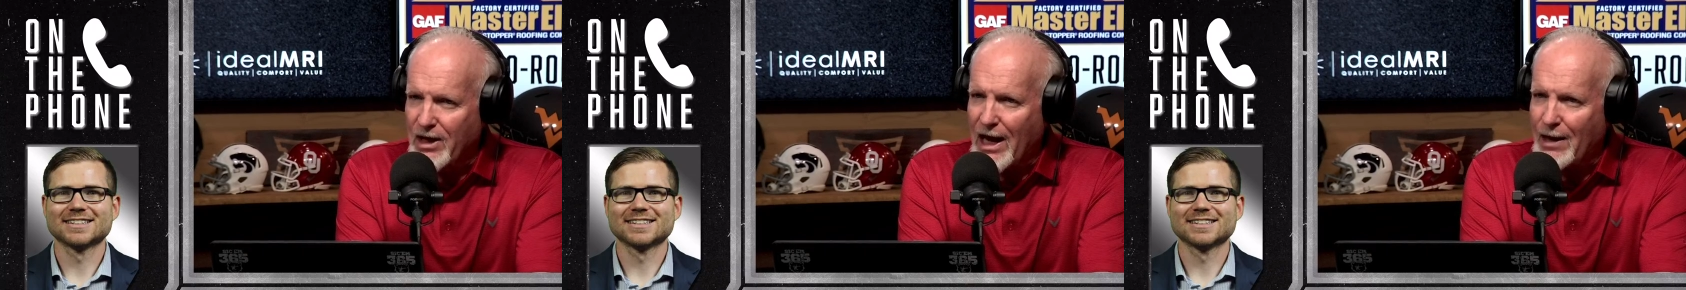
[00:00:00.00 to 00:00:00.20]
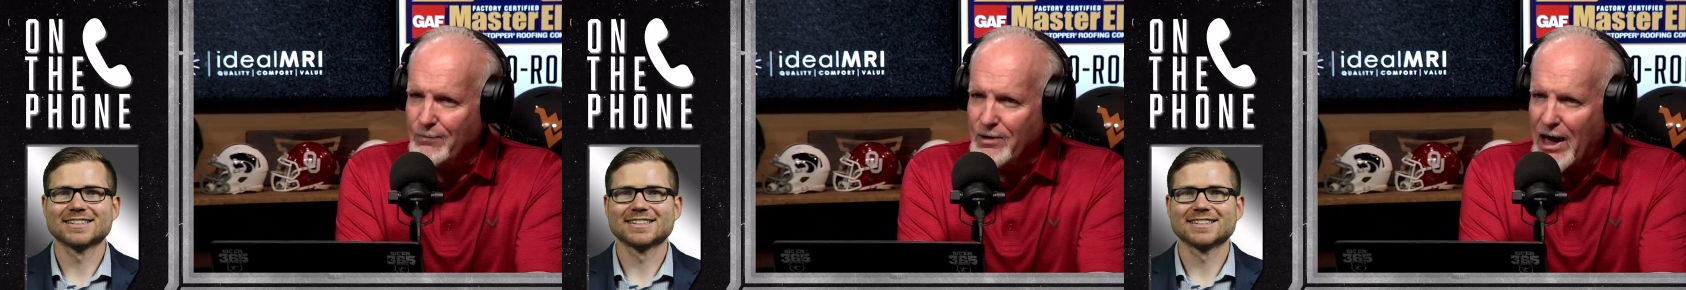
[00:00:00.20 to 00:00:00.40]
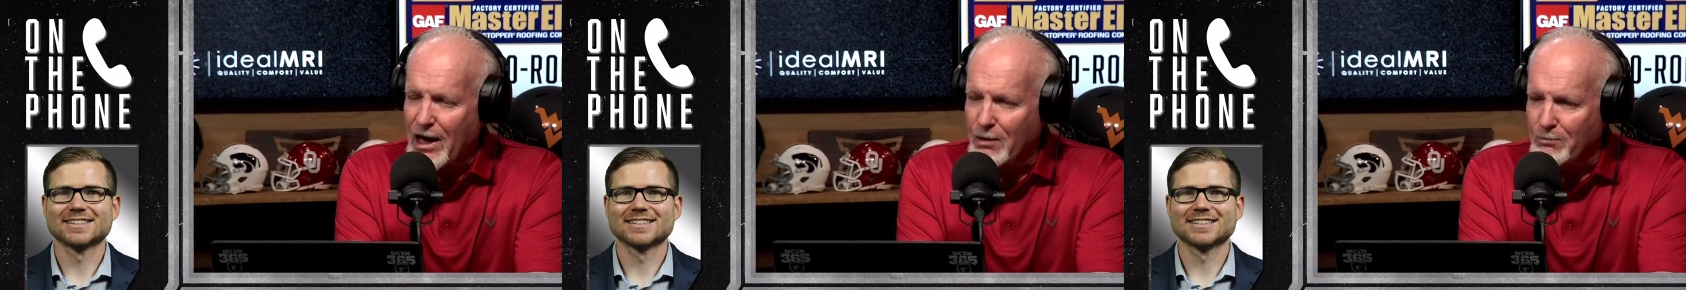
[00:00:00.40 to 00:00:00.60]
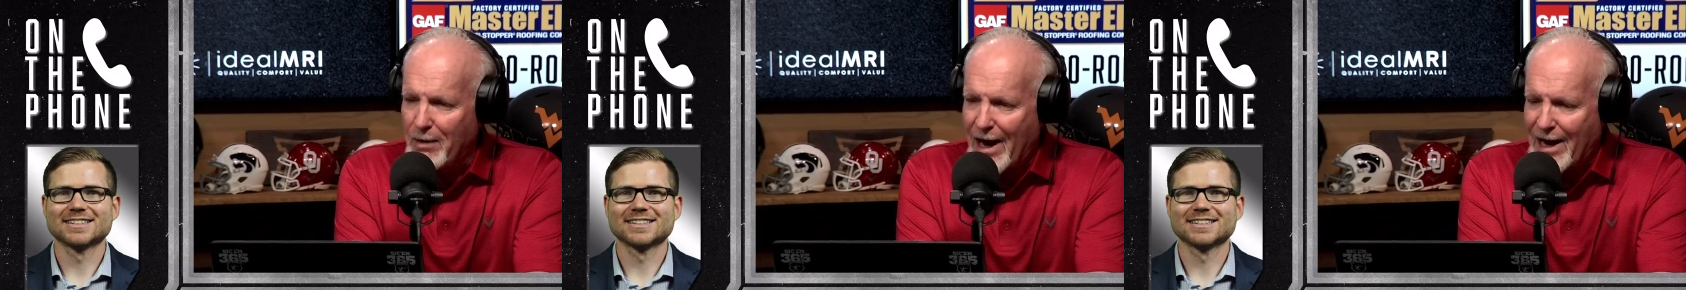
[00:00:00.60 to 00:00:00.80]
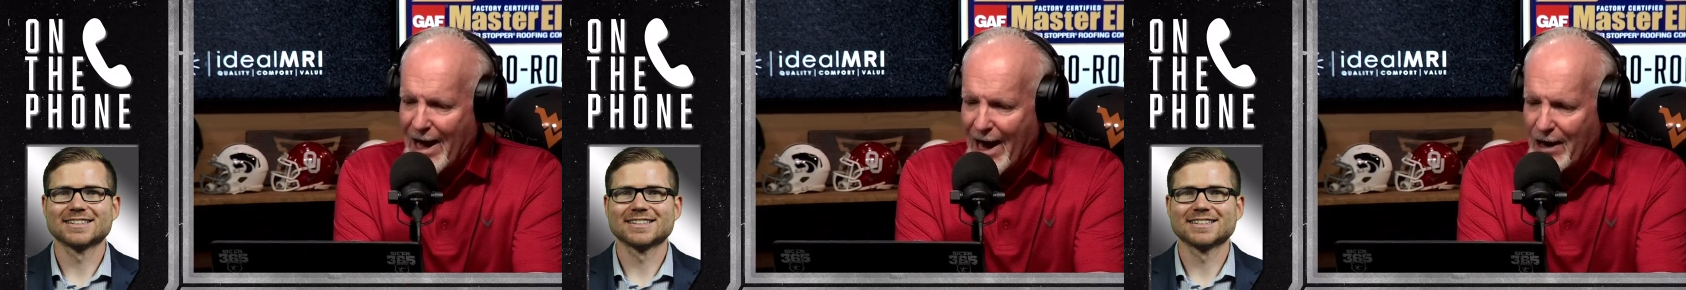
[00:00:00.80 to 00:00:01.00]
Speaker 1: game day in
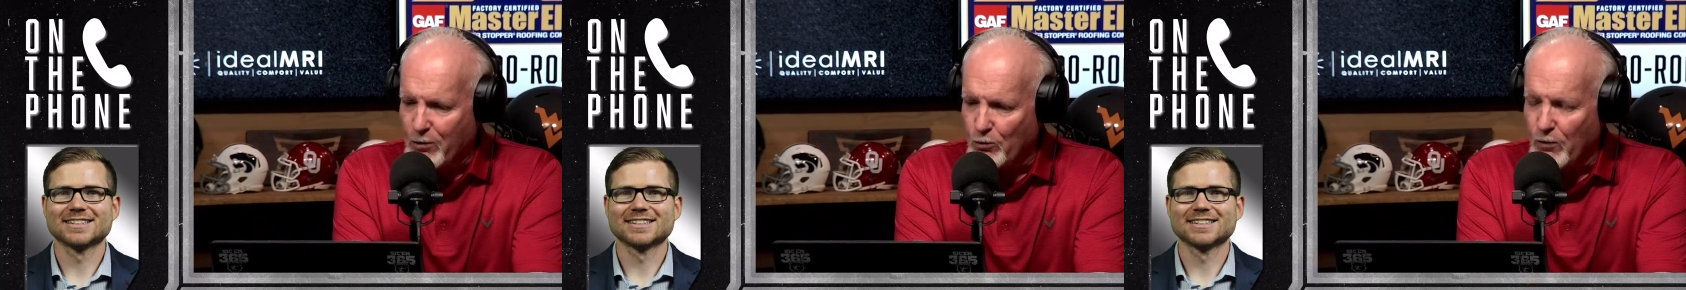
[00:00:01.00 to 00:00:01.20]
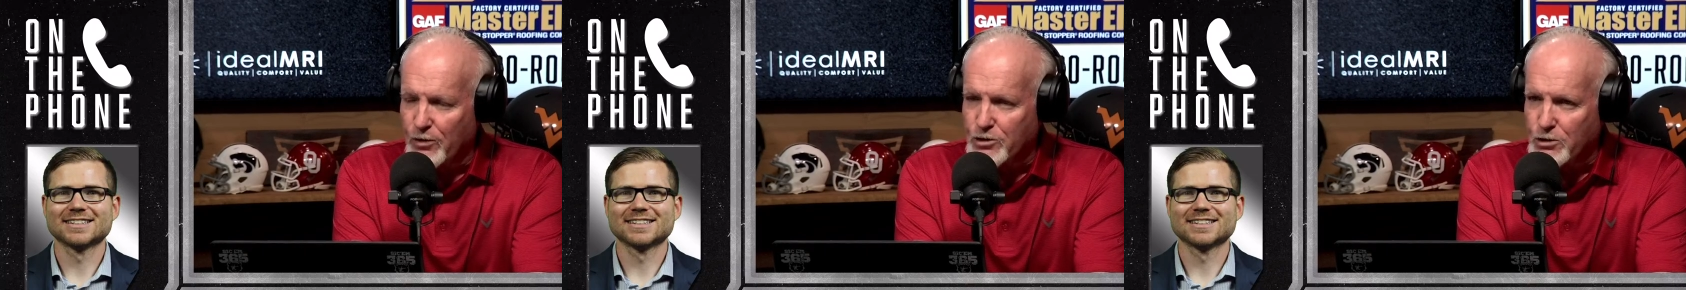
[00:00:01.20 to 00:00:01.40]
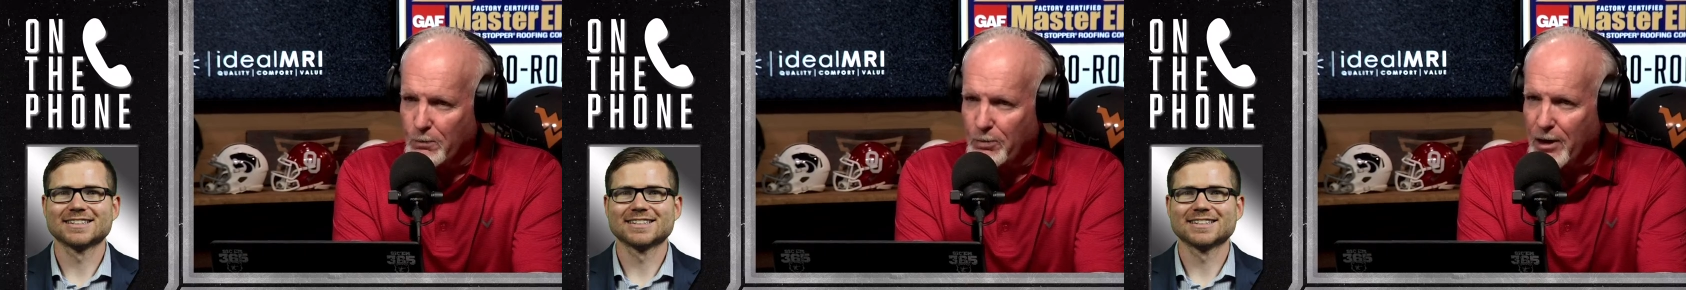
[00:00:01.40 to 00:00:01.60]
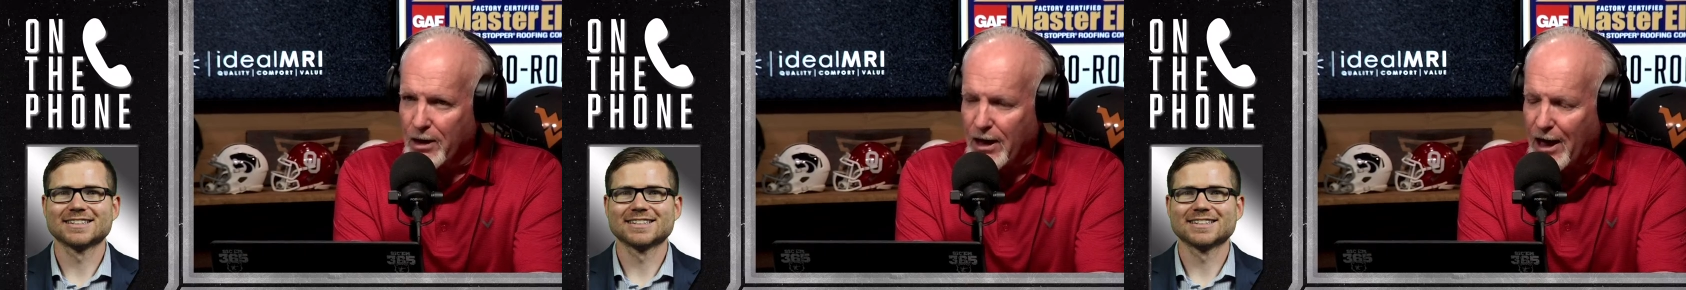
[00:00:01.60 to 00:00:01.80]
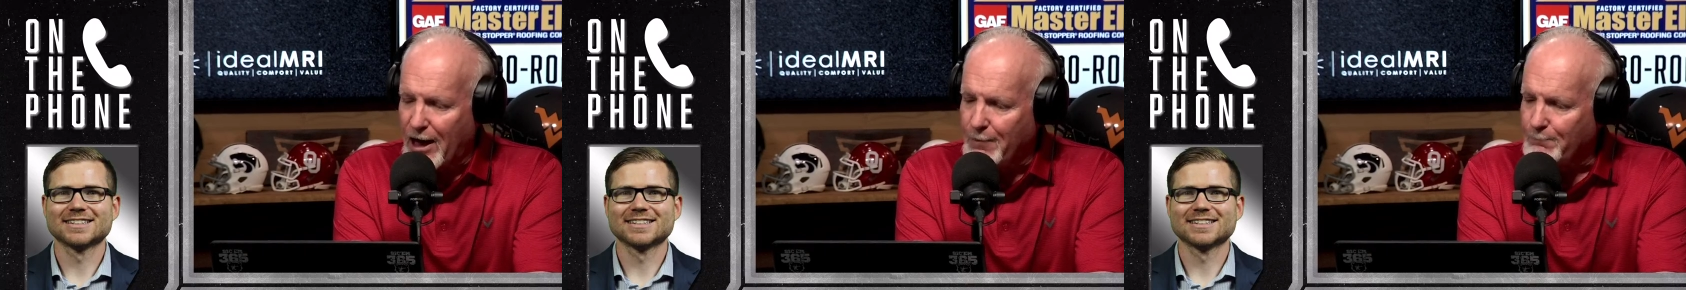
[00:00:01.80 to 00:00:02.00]
Manhattan when there's a big
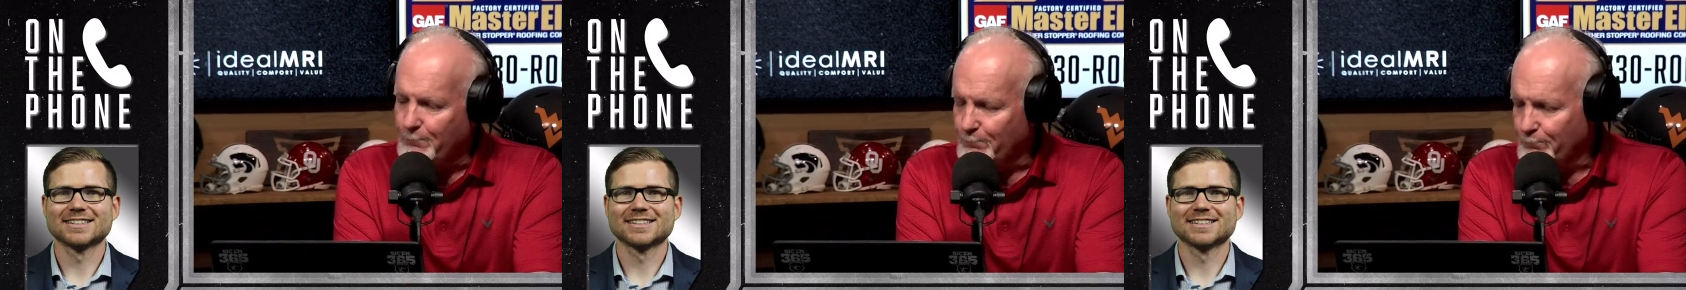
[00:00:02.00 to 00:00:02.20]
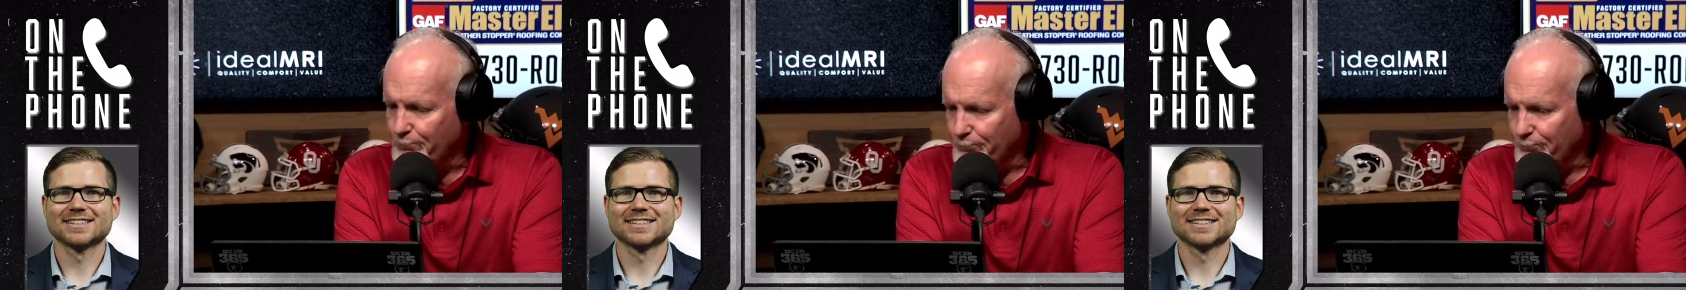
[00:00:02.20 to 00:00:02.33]
game?